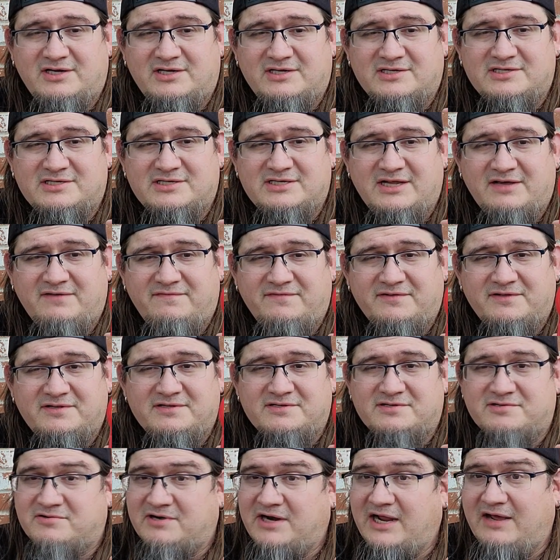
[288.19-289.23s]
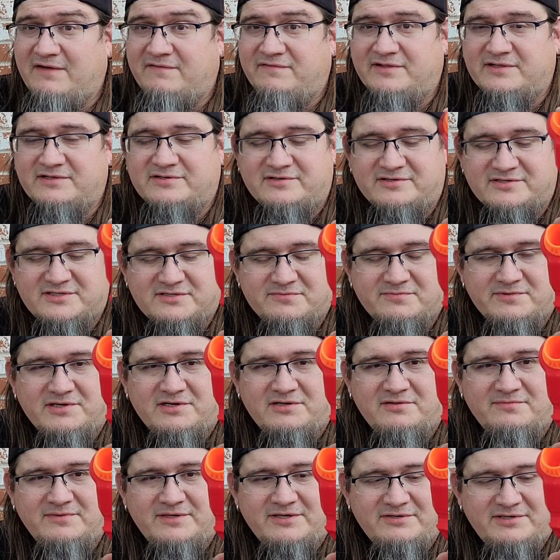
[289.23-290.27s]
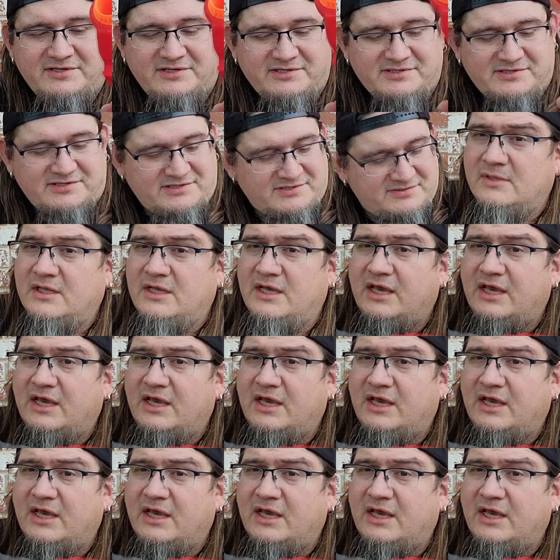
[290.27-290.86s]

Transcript: Steffens or half-length darts, as we call them nowadays.